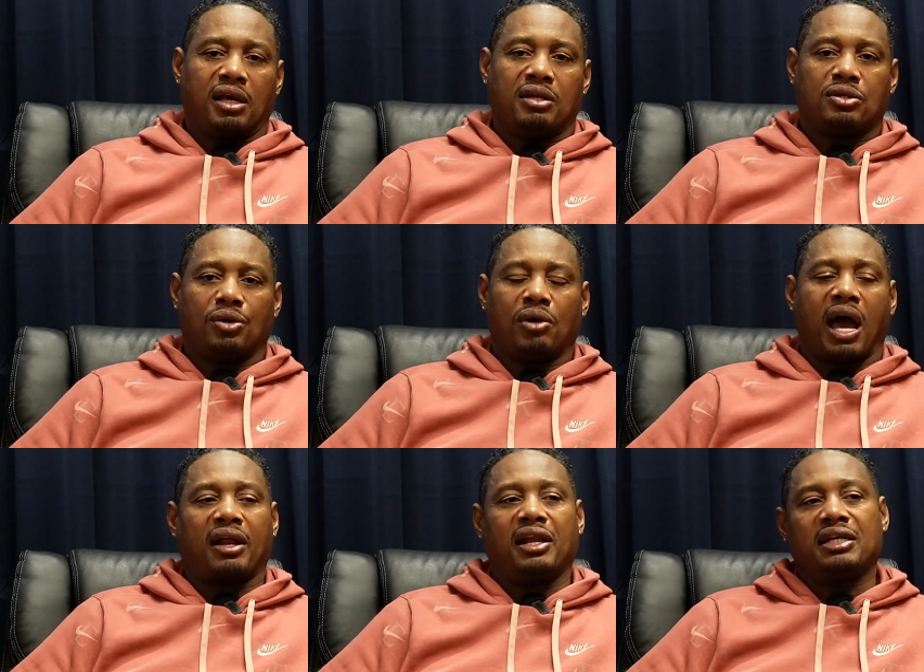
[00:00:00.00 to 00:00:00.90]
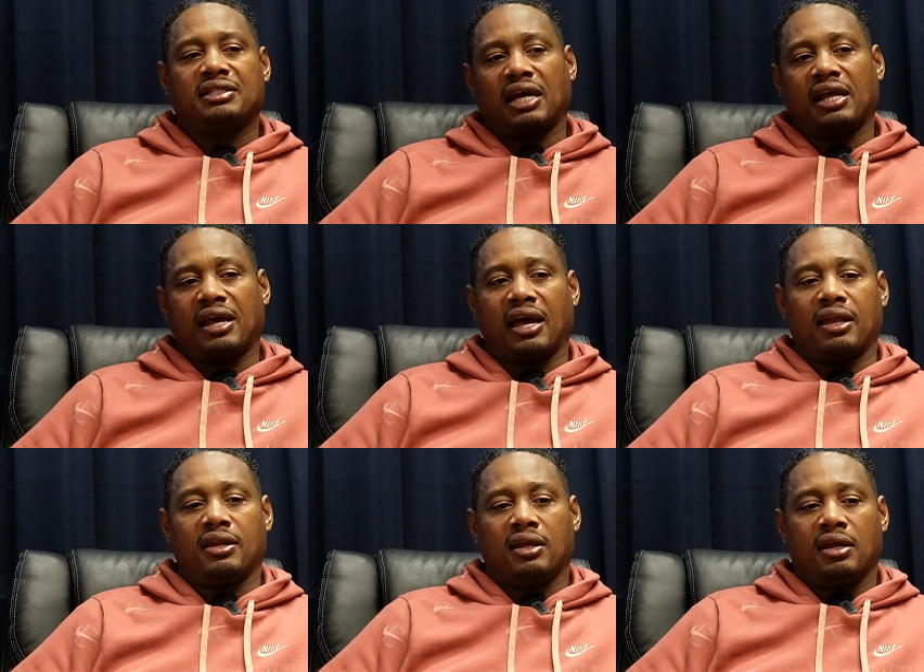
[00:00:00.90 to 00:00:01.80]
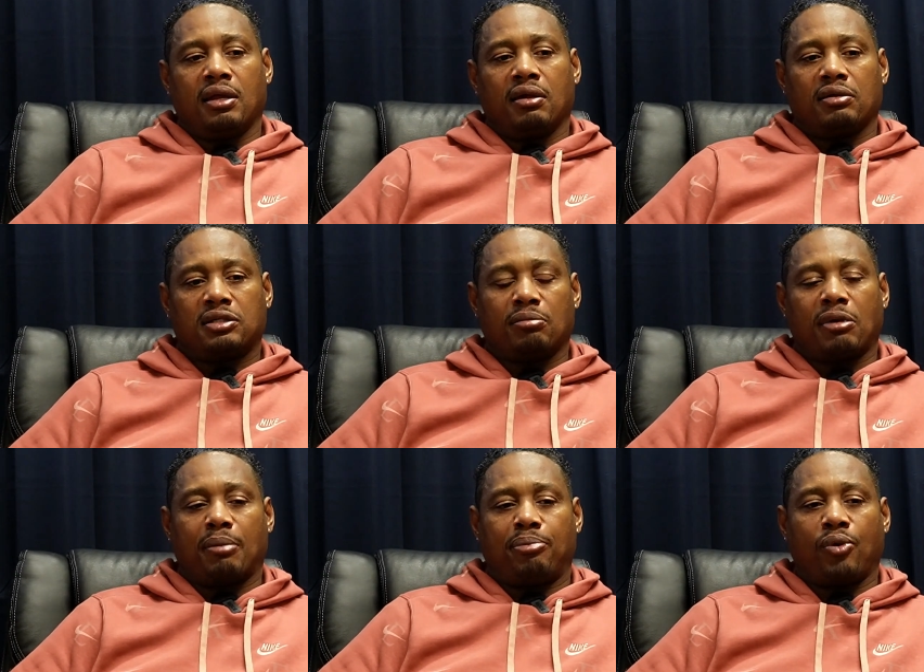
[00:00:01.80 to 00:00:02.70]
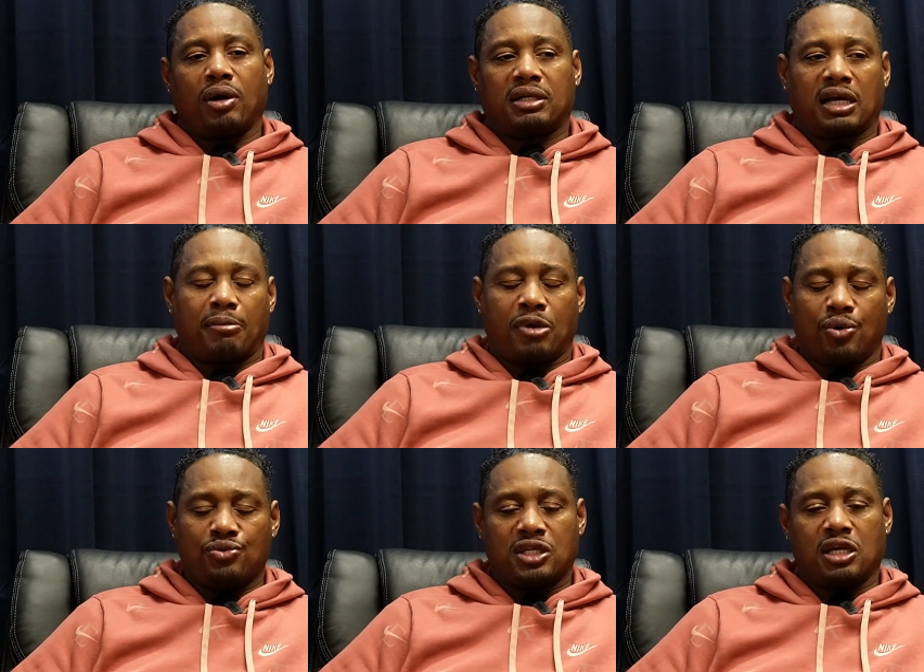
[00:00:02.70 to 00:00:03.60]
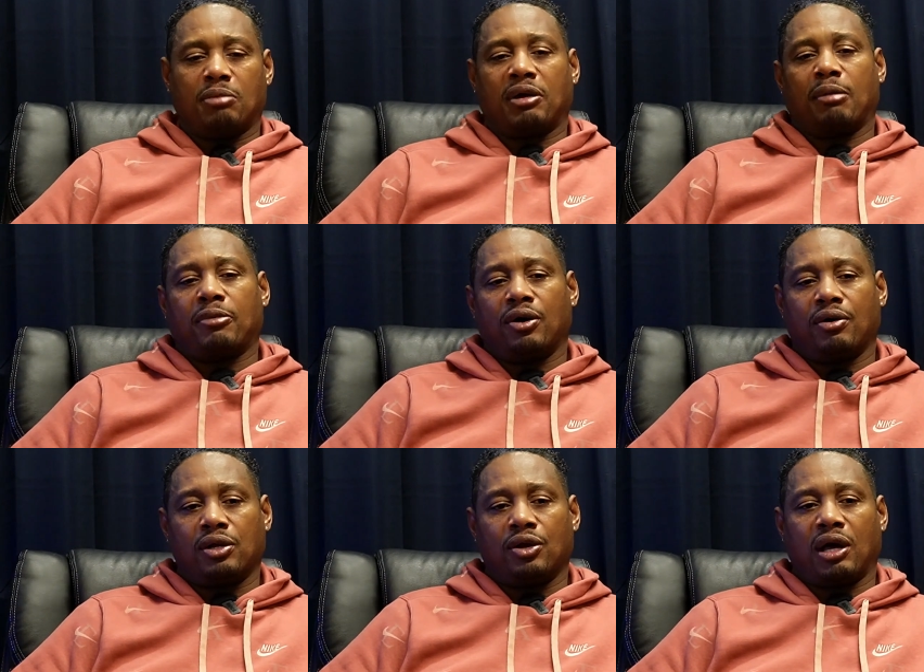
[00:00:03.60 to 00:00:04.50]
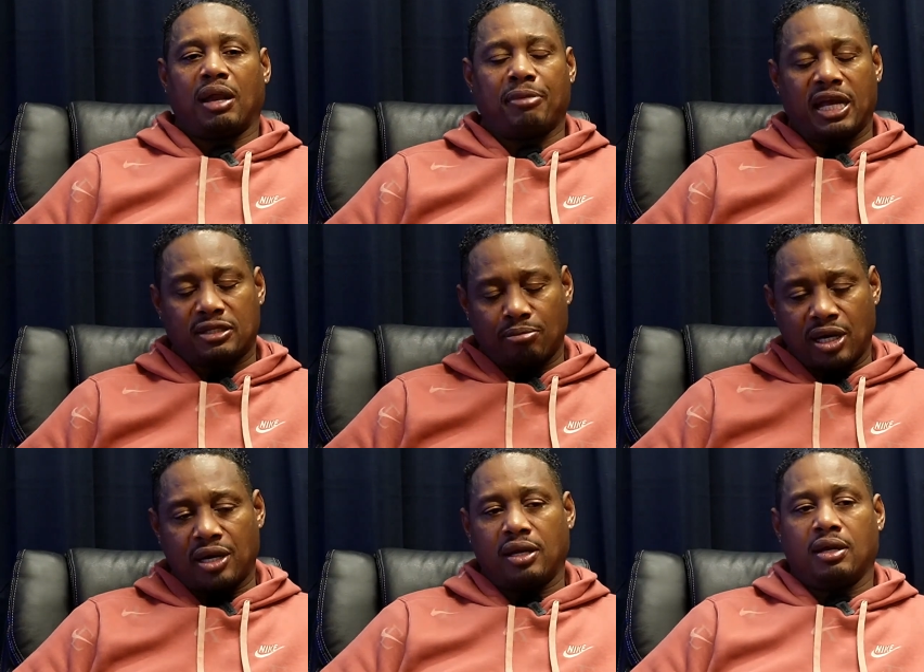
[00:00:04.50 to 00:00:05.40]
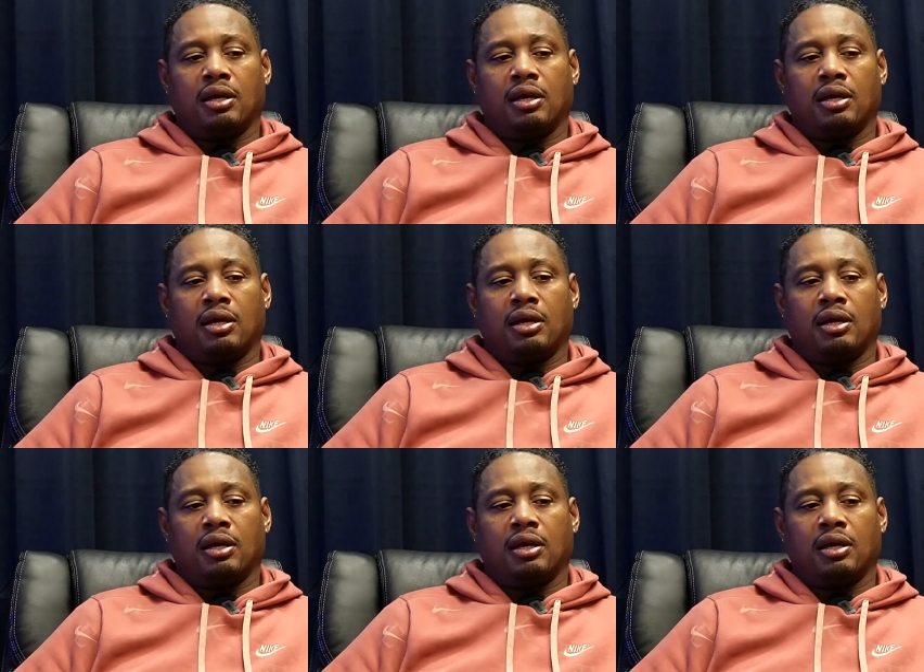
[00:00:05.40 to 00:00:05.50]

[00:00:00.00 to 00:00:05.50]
And so I can at least say that to my point because I got my own gym, I got my own, you know, I made some money.